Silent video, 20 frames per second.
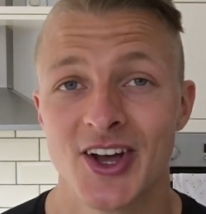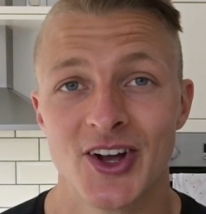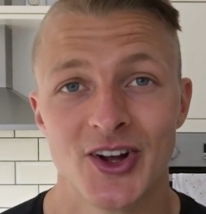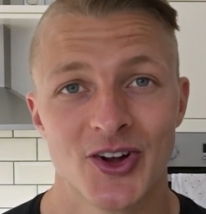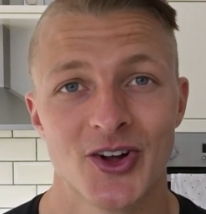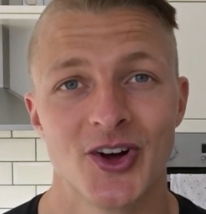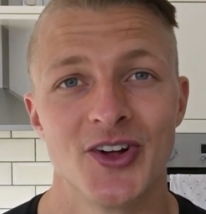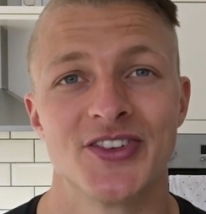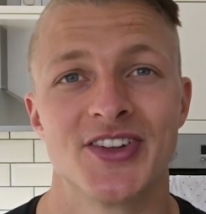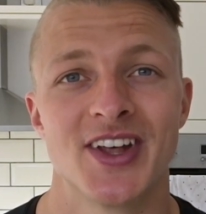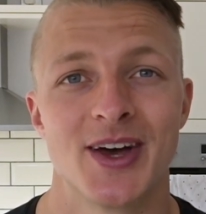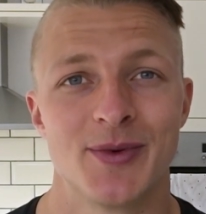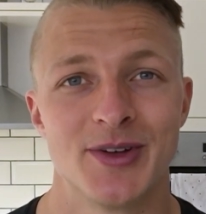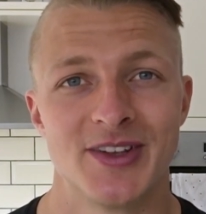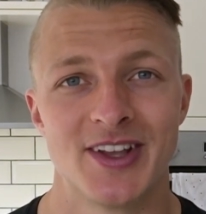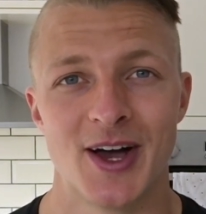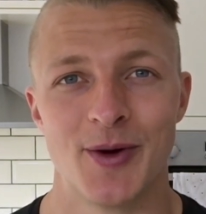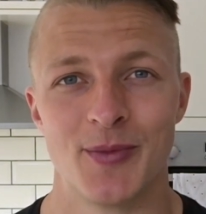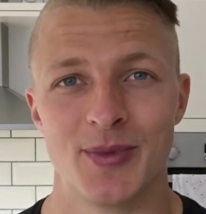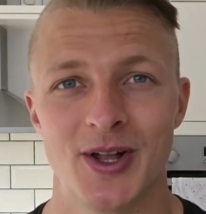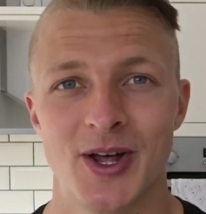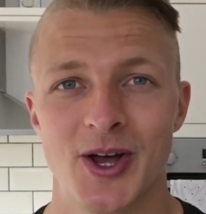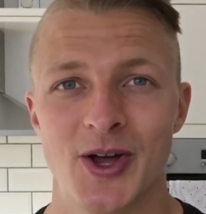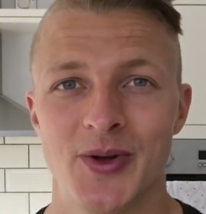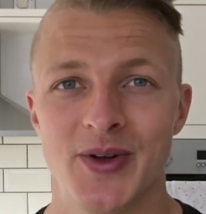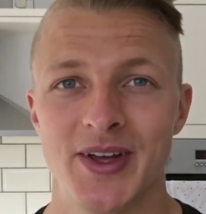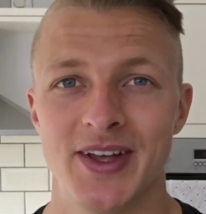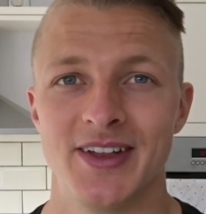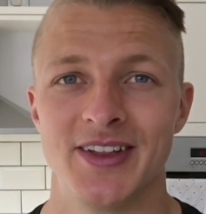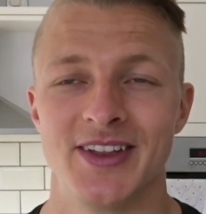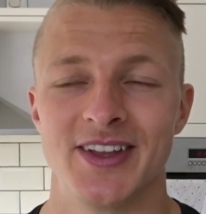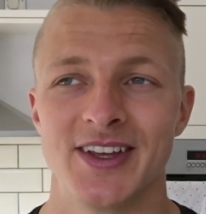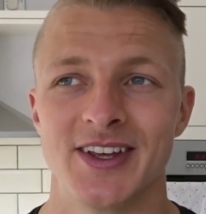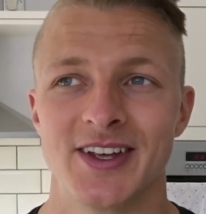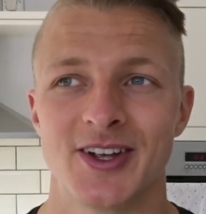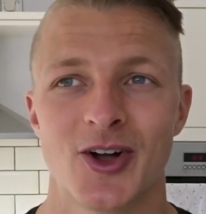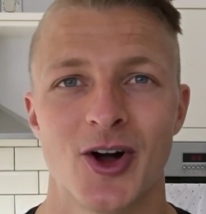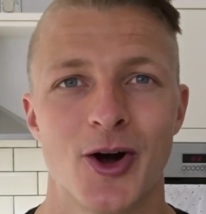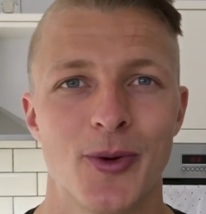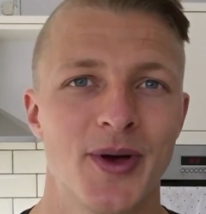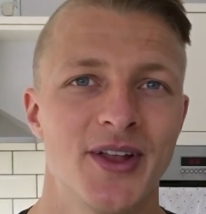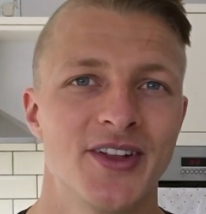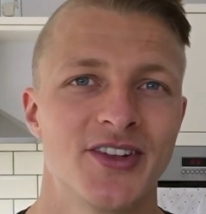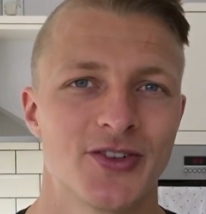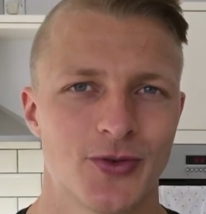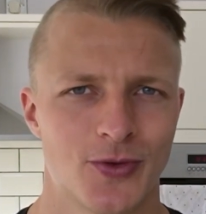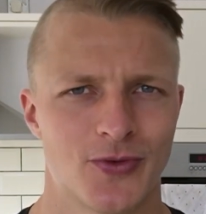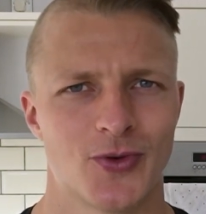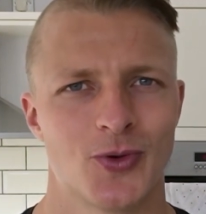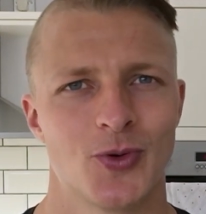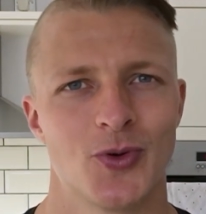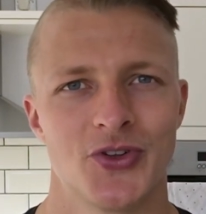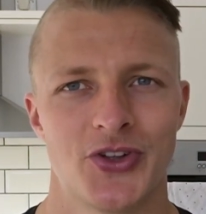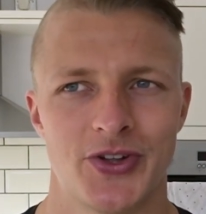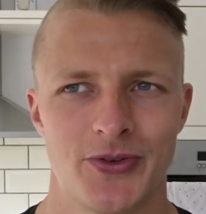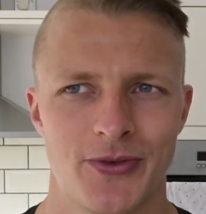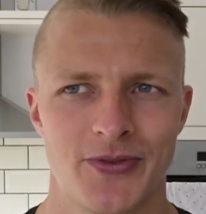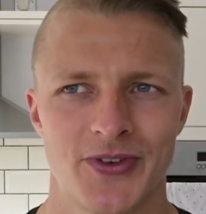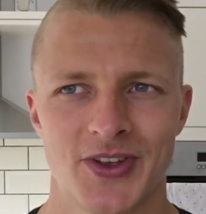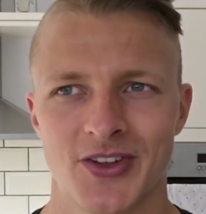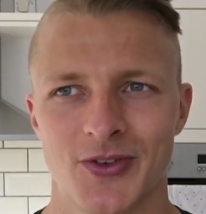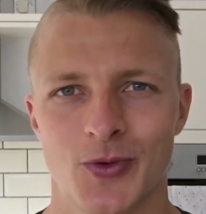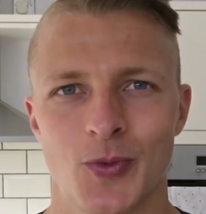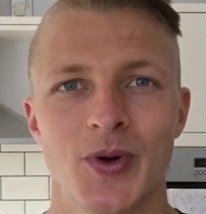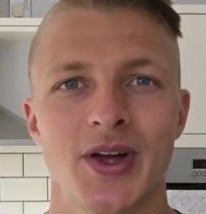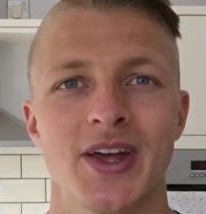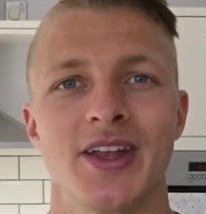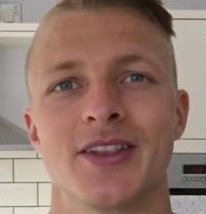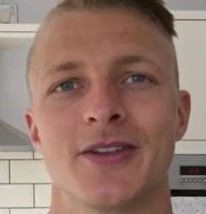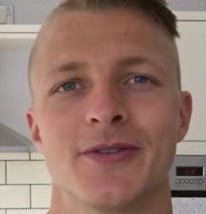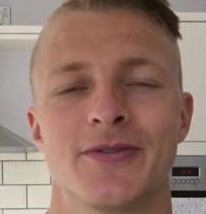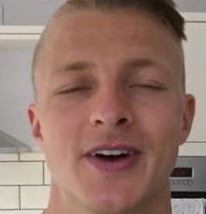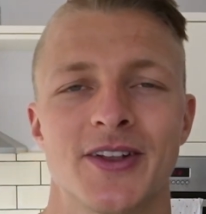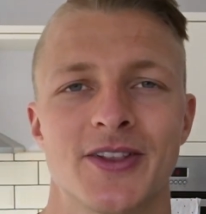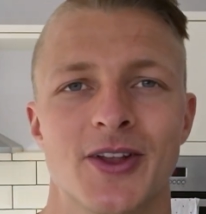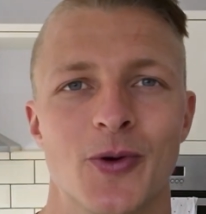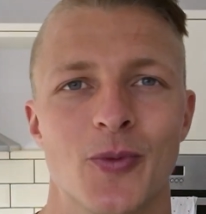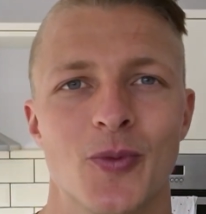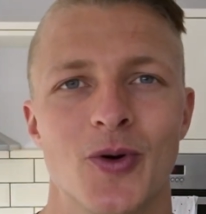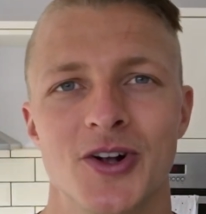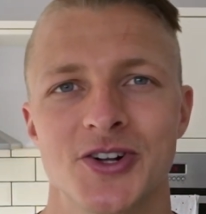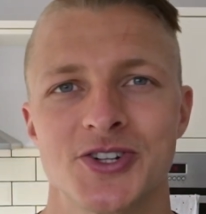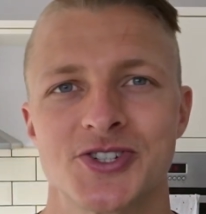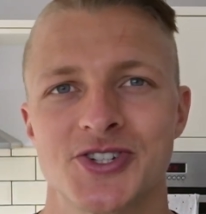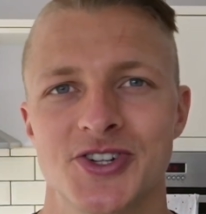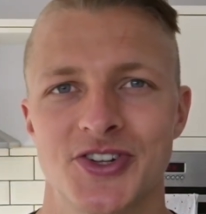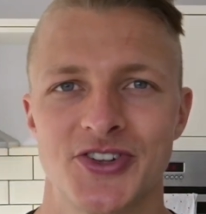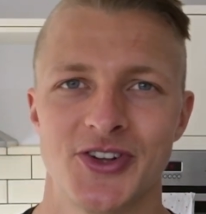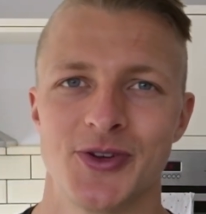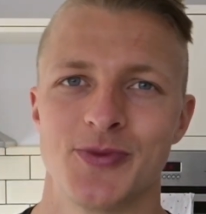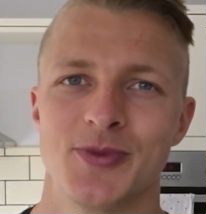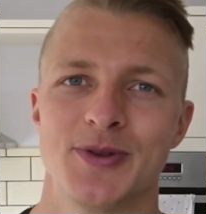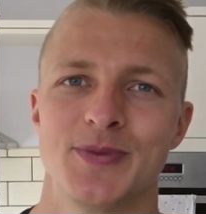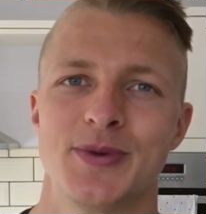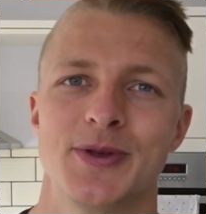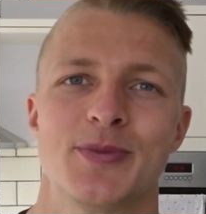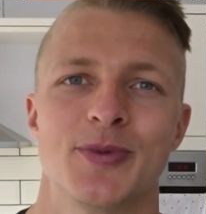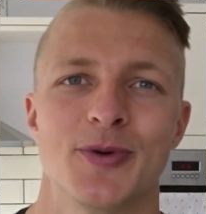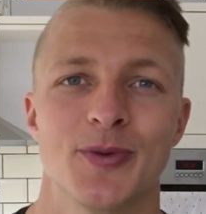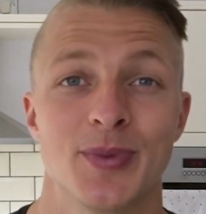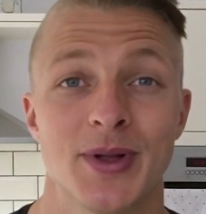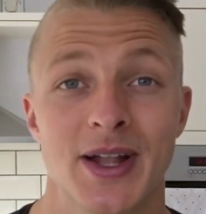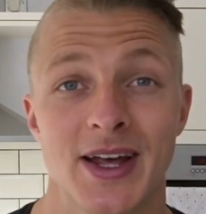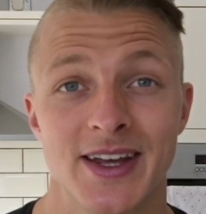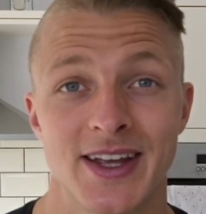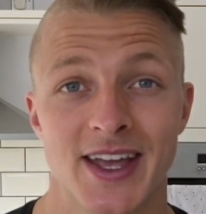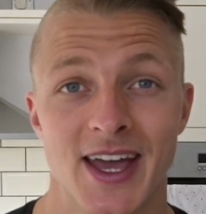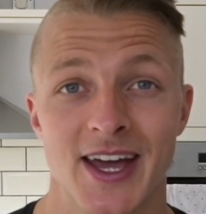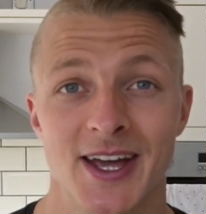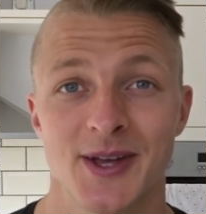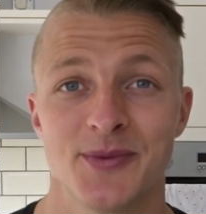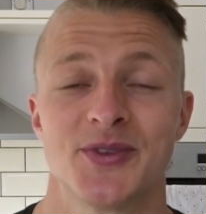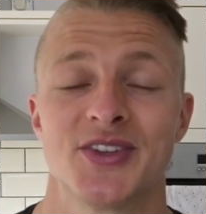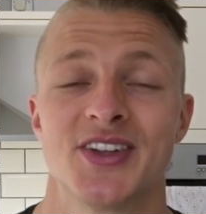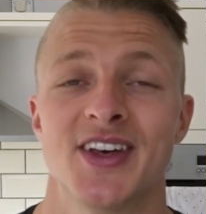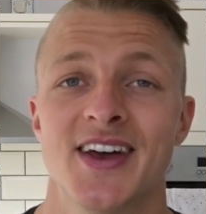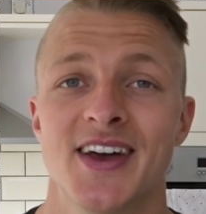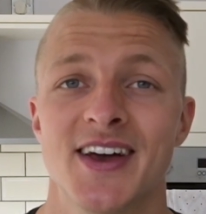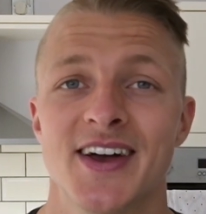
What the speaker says: contact me down below in the comments, or of course, if you think it's weird the fact that I watch so many people play games.